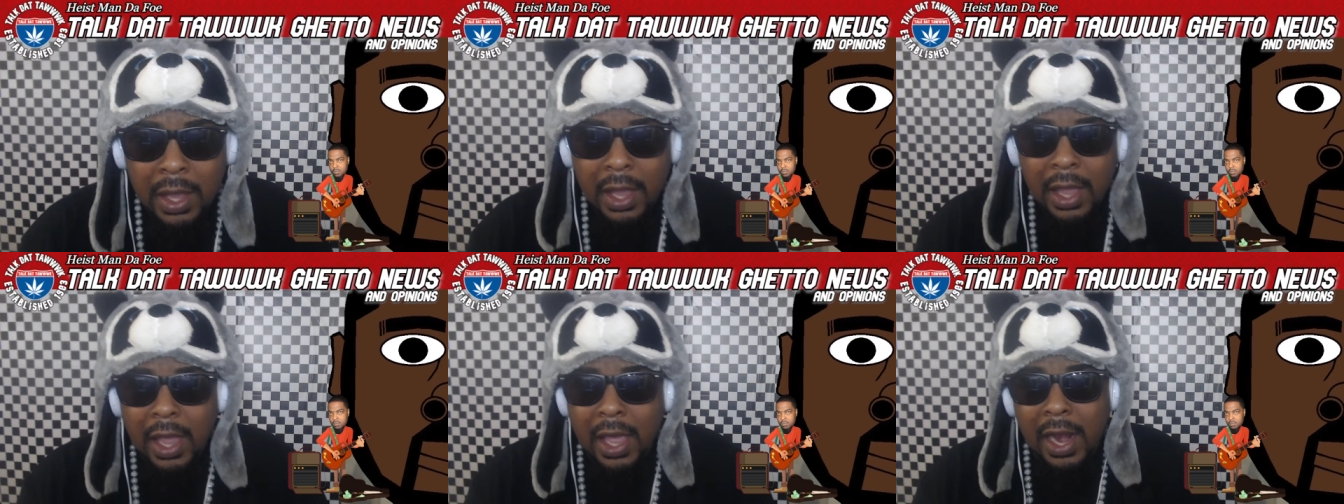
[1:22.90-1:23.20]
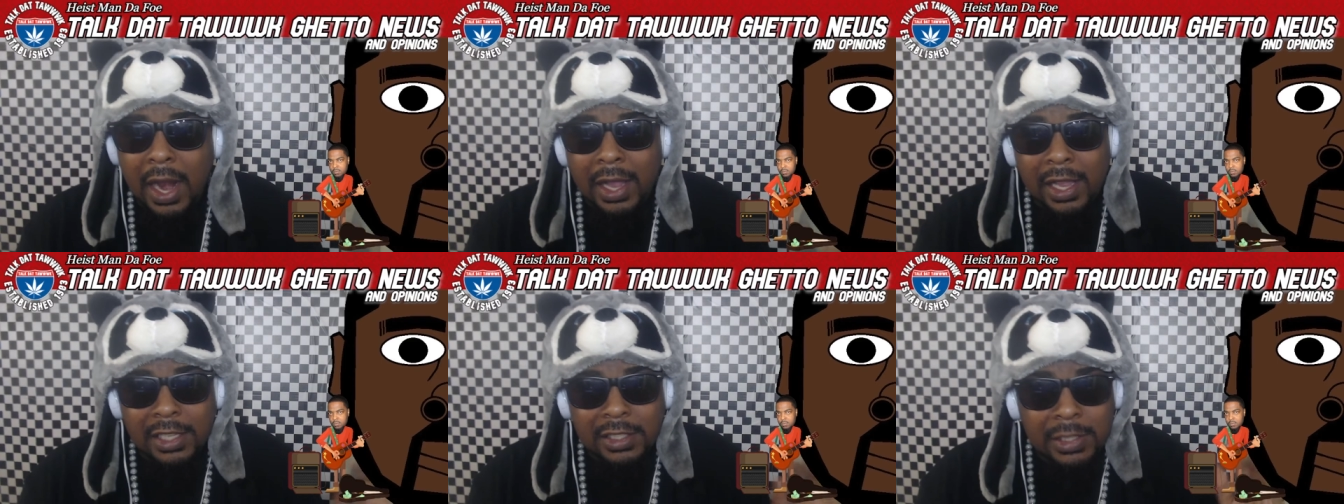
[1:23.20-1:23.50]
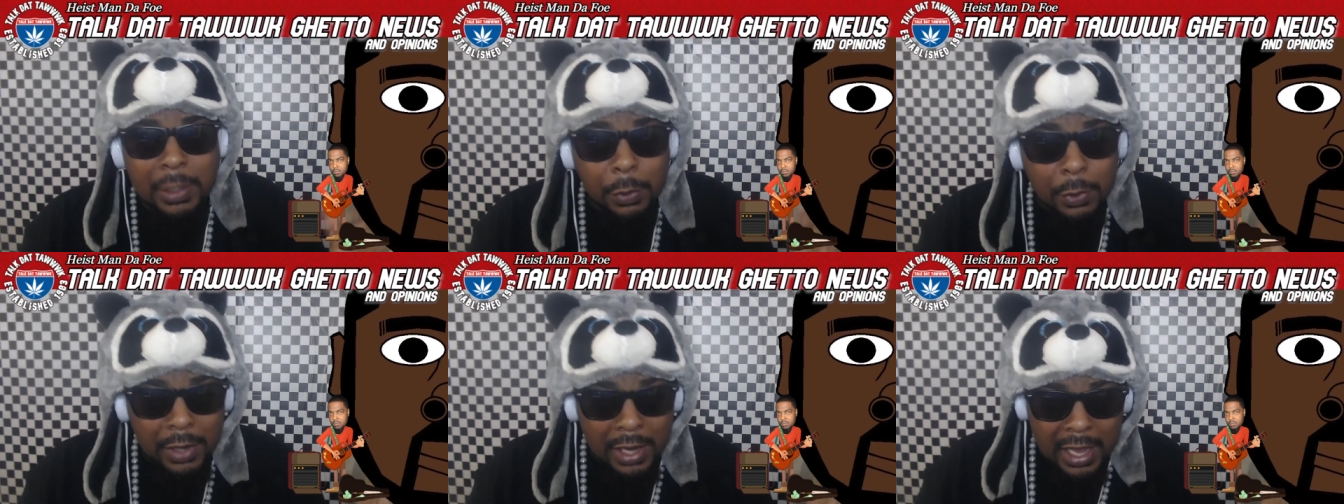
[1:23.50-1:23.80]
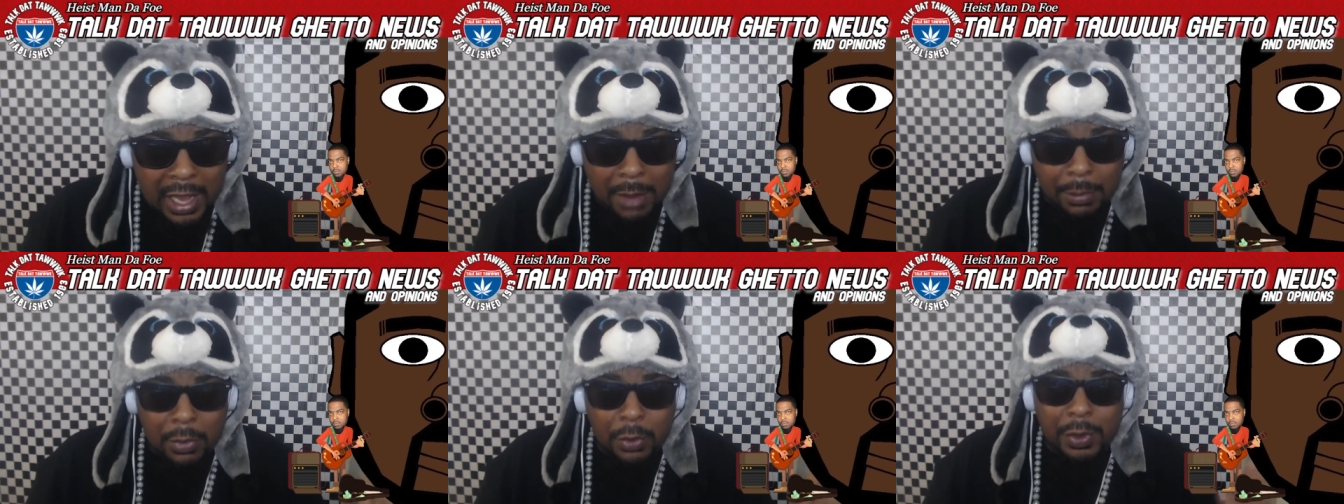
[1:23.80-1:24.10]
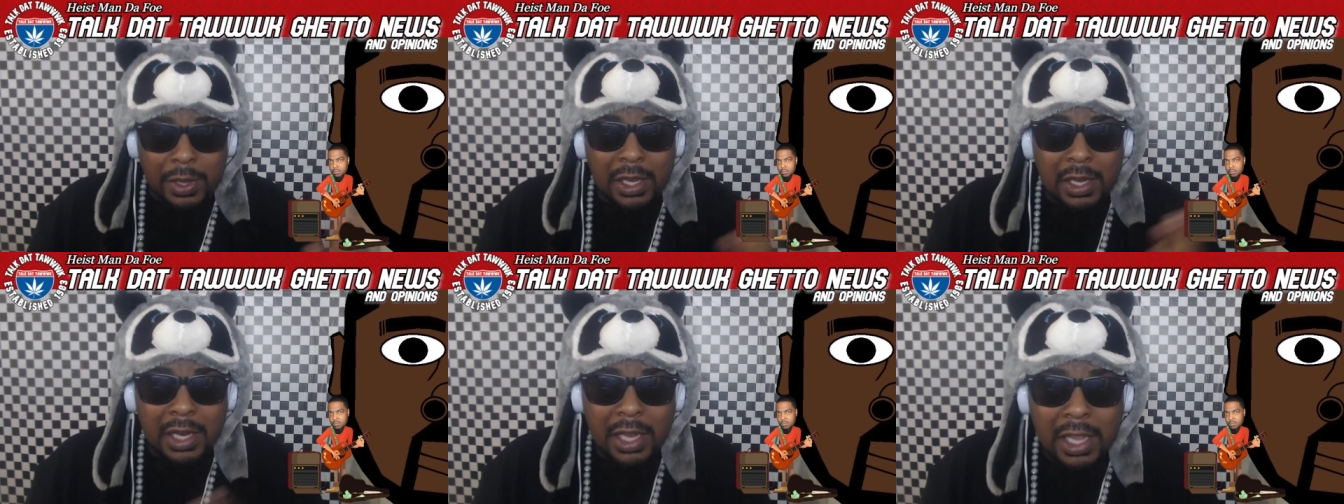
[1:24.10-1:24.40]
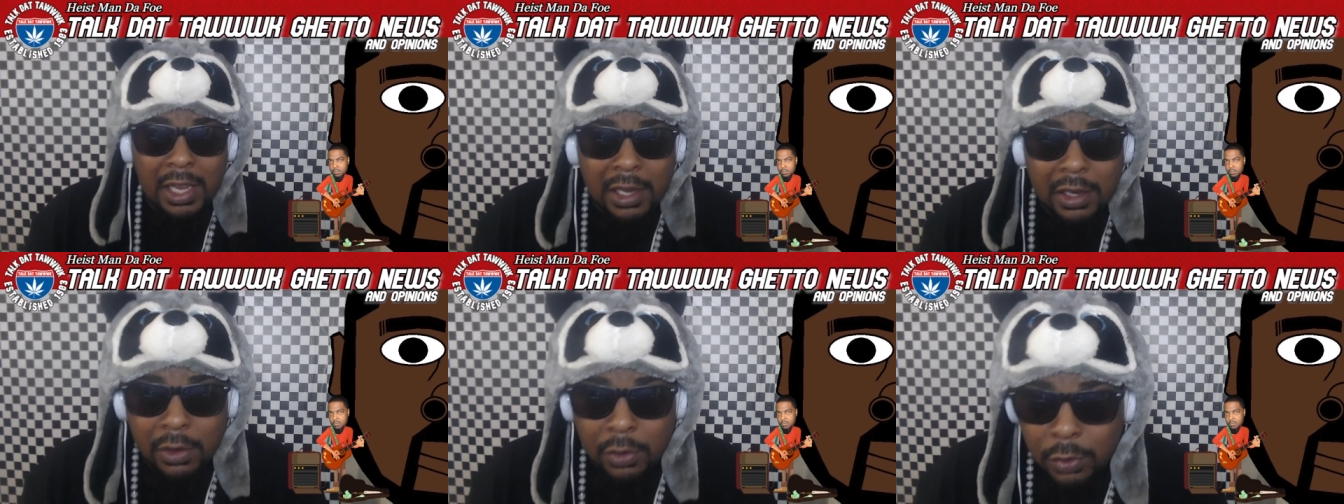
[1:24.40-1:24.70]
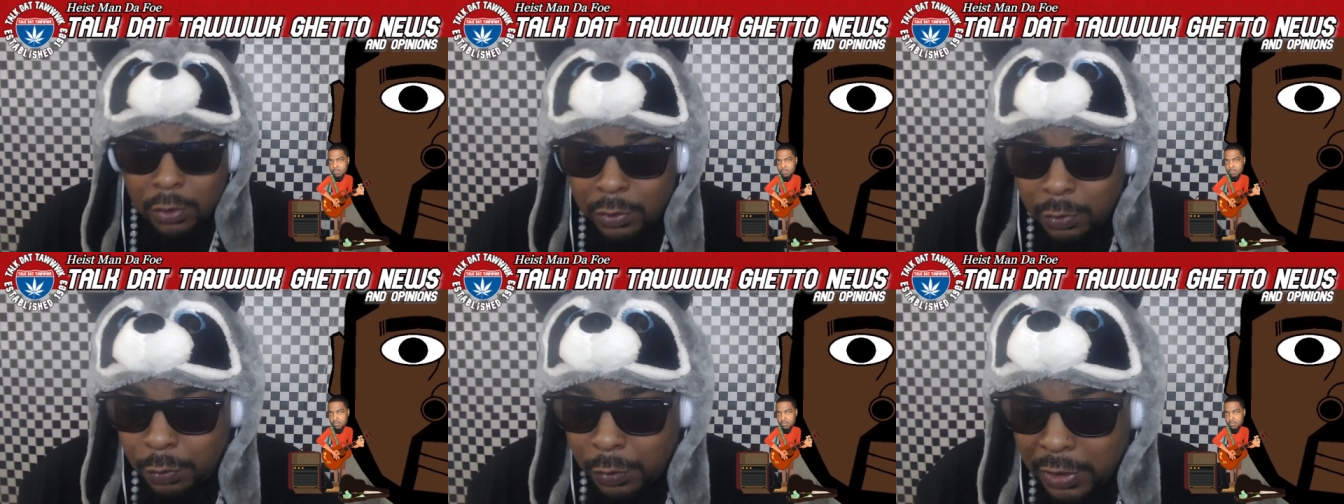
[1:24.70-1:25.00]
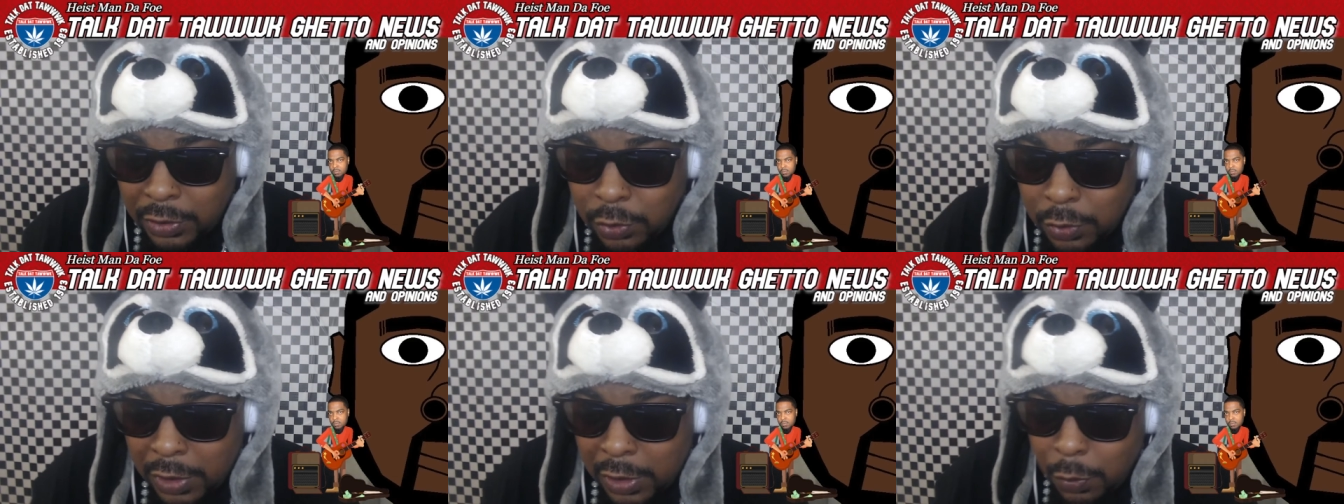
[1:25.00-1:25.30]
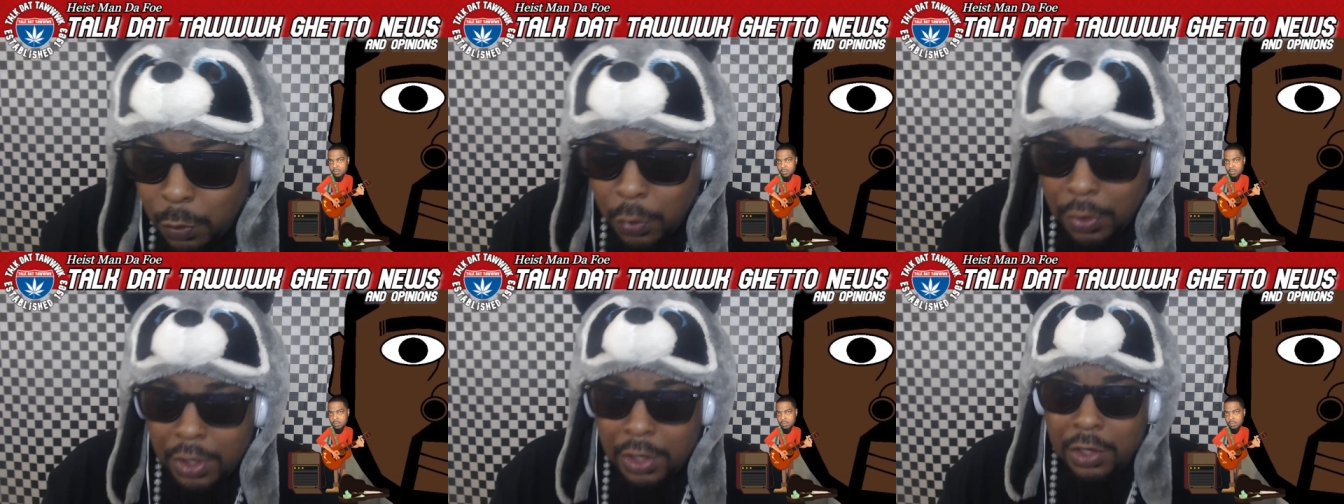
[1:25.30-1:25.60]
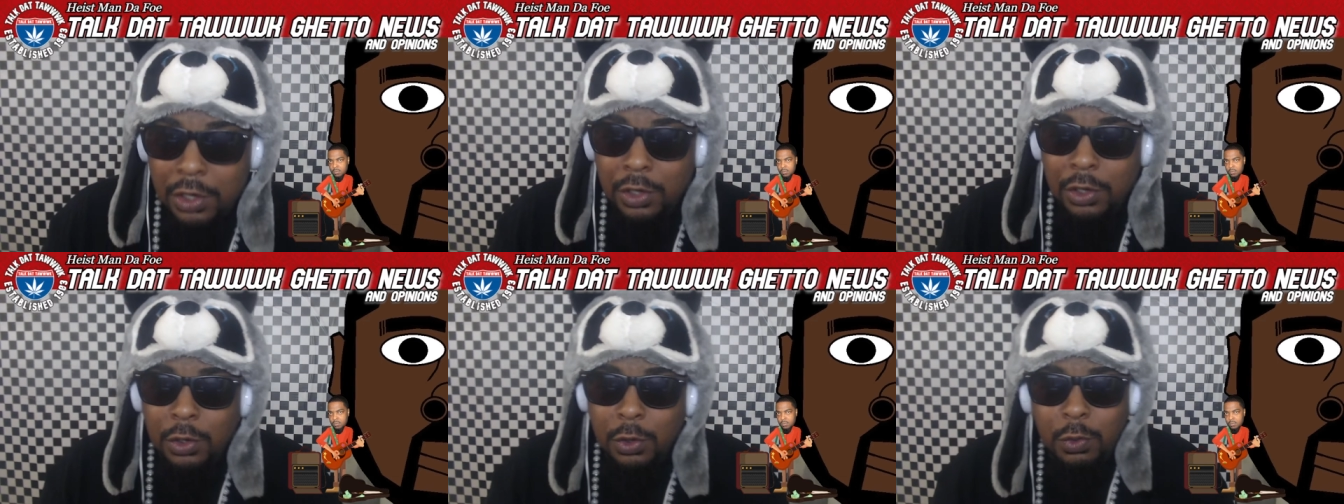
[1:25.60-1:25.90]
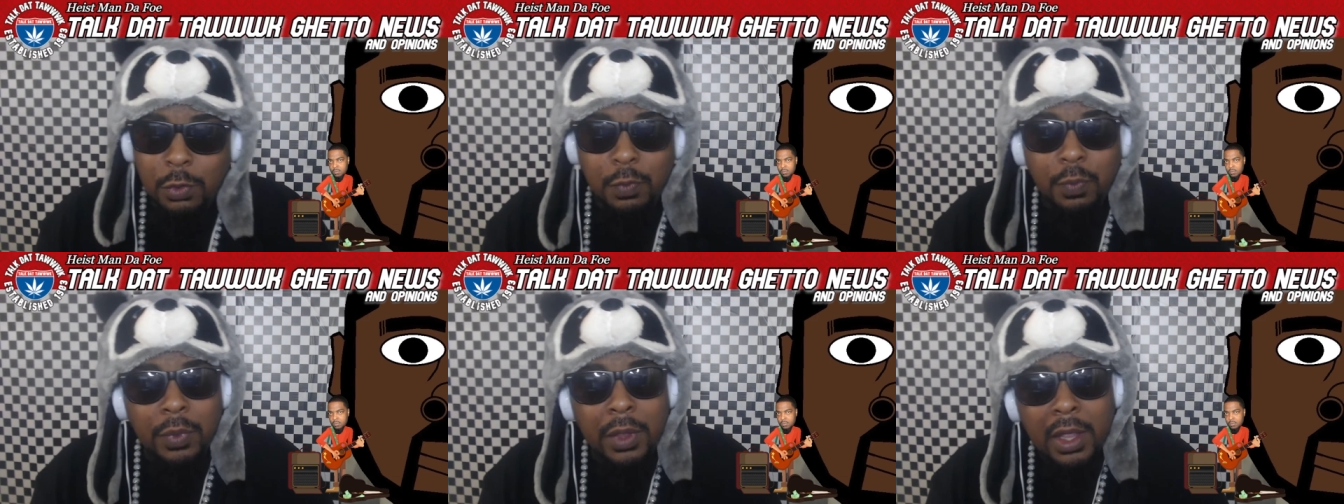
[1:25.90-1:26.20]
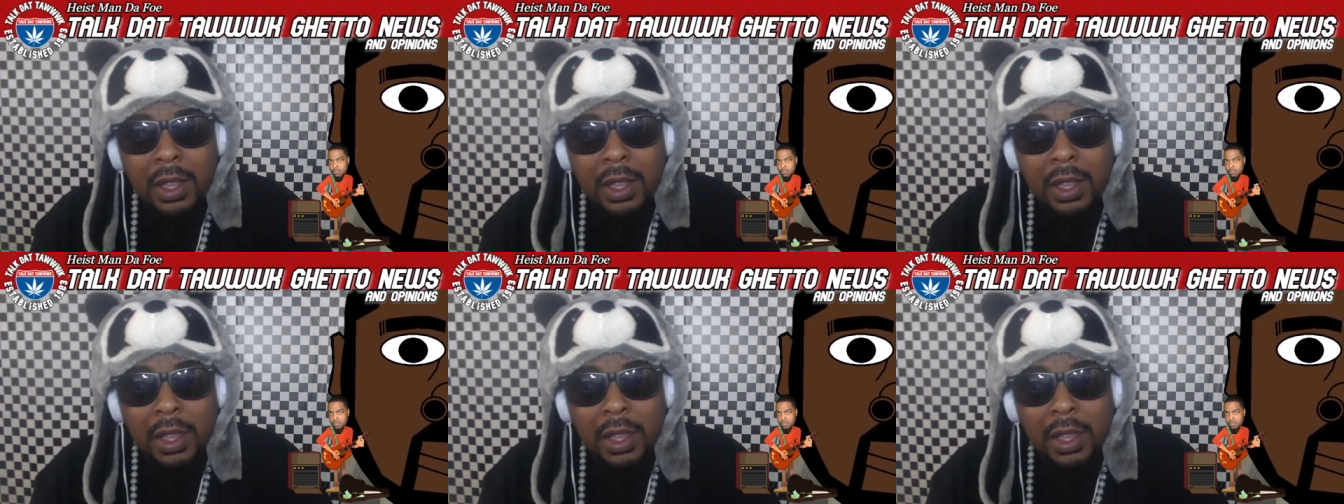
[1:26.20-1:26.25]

And I guess that was the ammo he needed, or that's what he wanted to do.